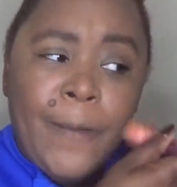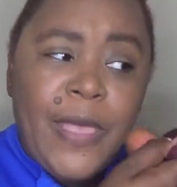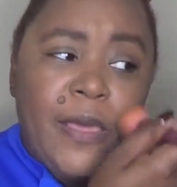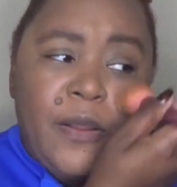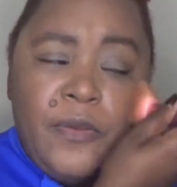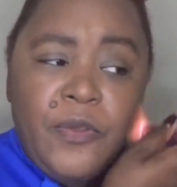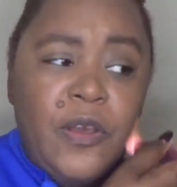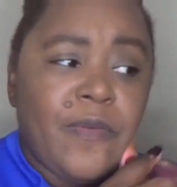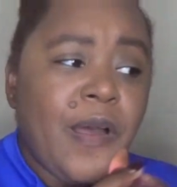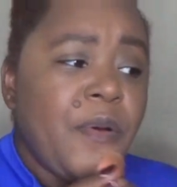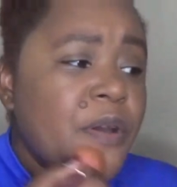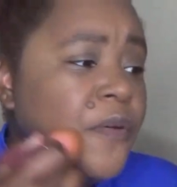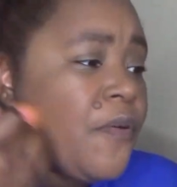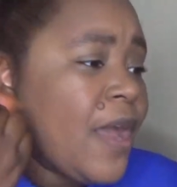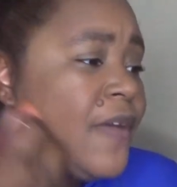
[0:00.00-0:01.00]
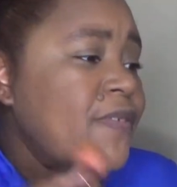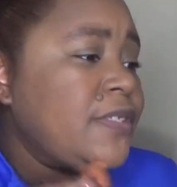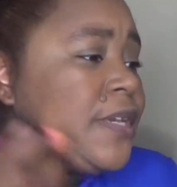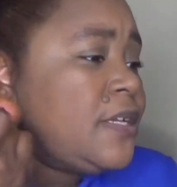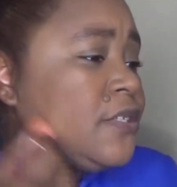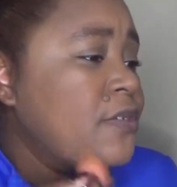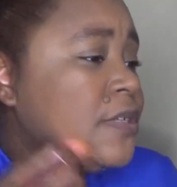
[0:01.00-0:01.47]
I don't know if I would
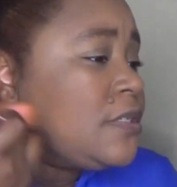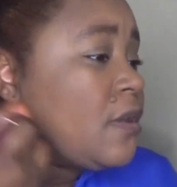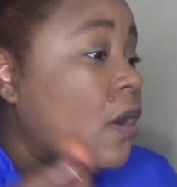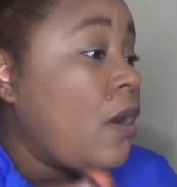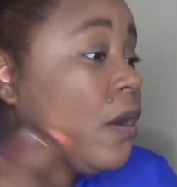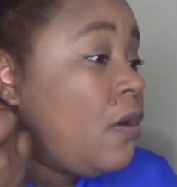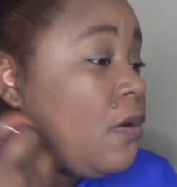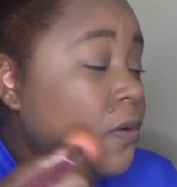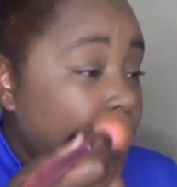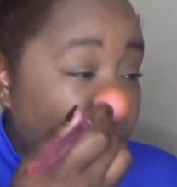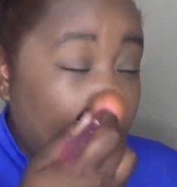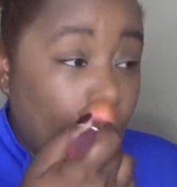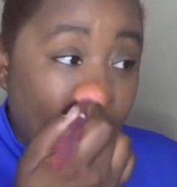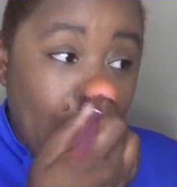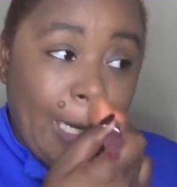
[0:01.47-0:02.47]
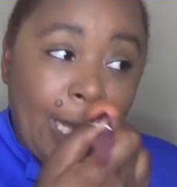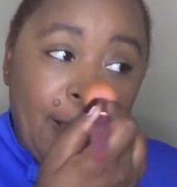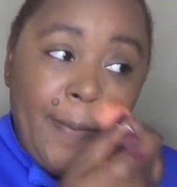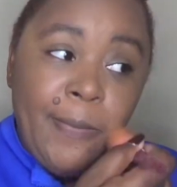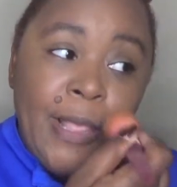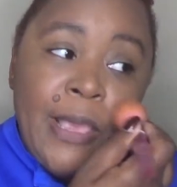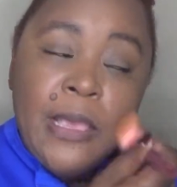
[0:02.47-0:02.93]
gravitate to this a whole, whole, whole
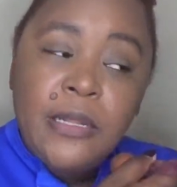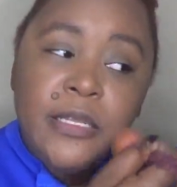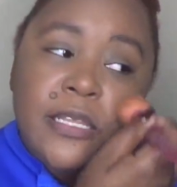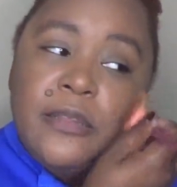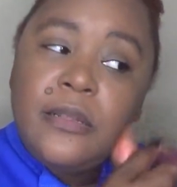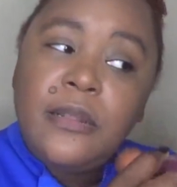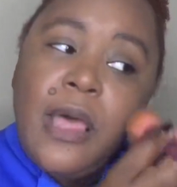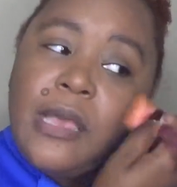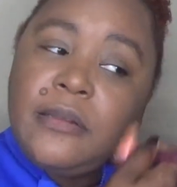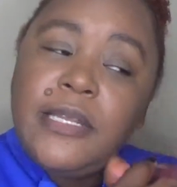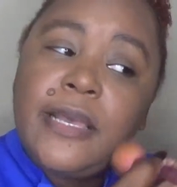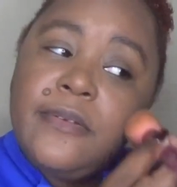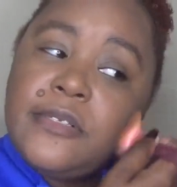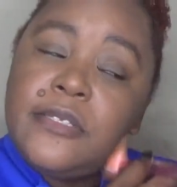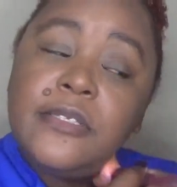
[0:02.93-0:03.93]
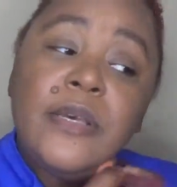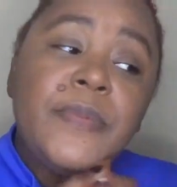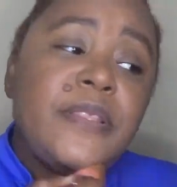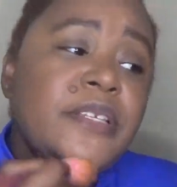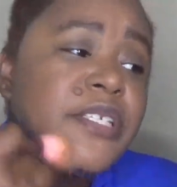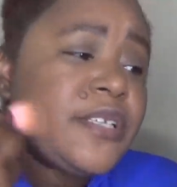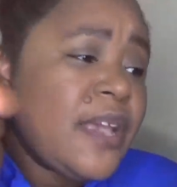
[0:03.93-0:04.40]
lot. Did knock down some
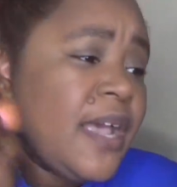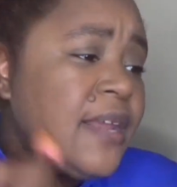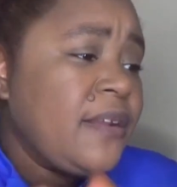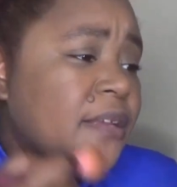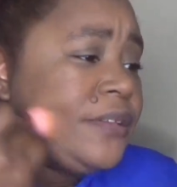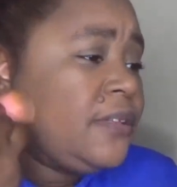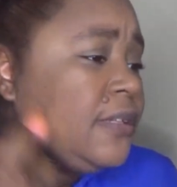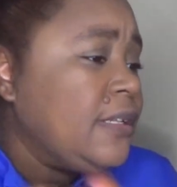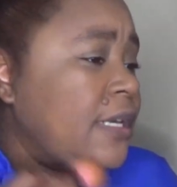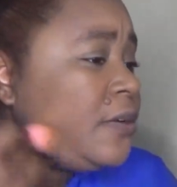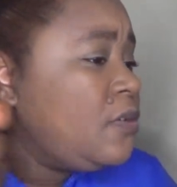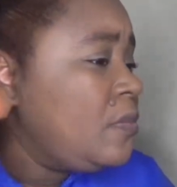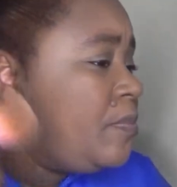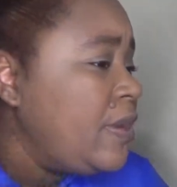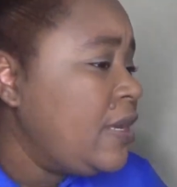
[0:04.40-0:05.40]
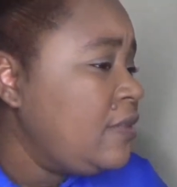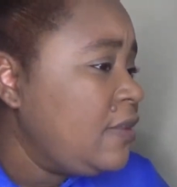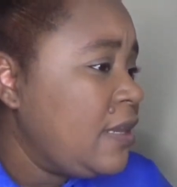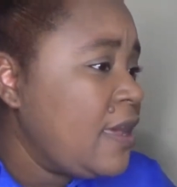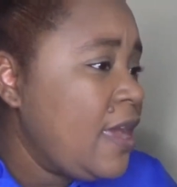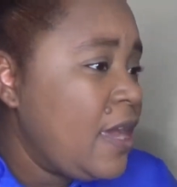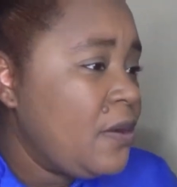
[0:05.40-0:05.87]
of the shine a little bit
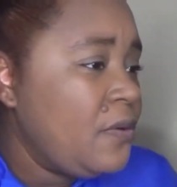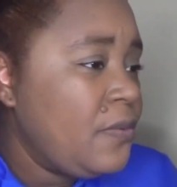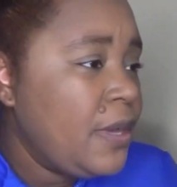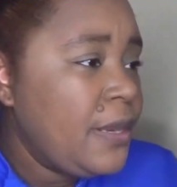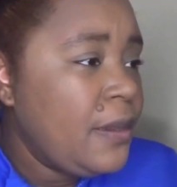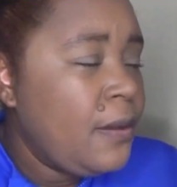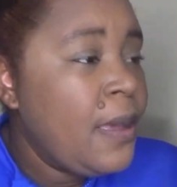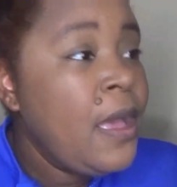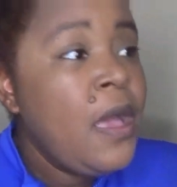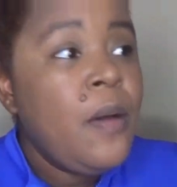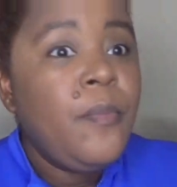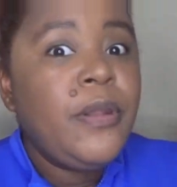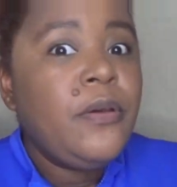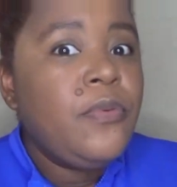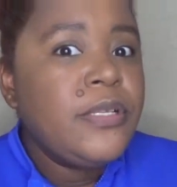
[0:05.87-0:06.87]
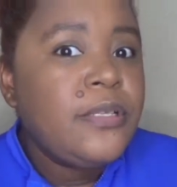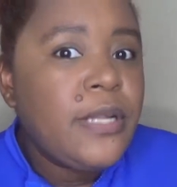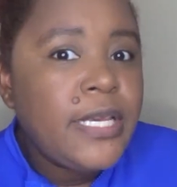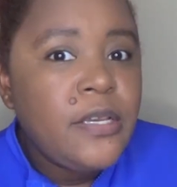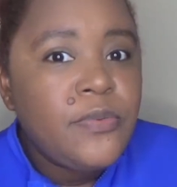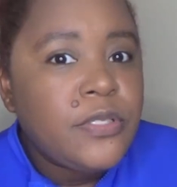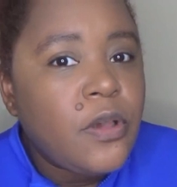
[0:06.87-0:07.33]
that I had going on, but it wasn't
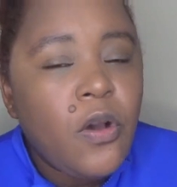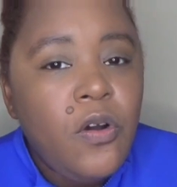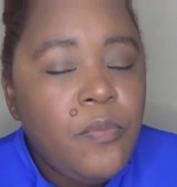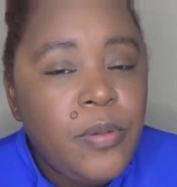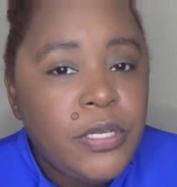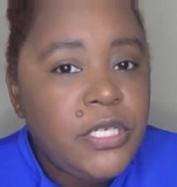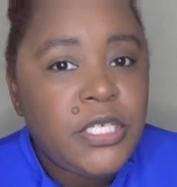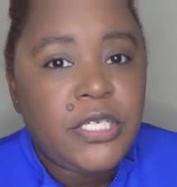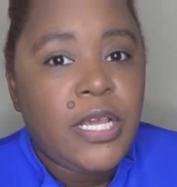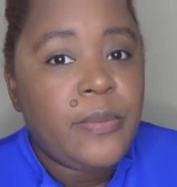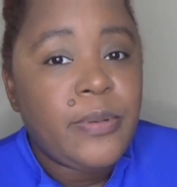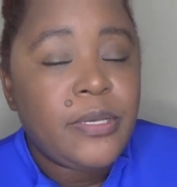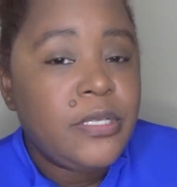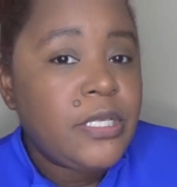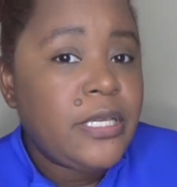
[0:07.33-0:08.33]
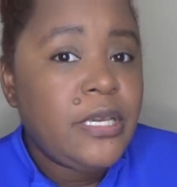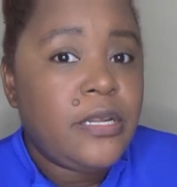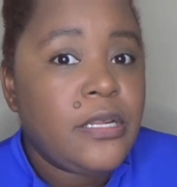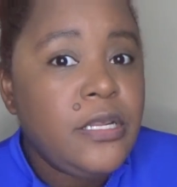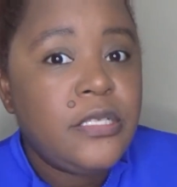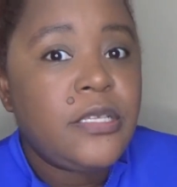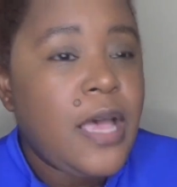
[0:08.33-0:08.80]
like it was a whole bunch of shine because again,
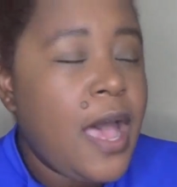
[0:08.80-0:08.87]
it is a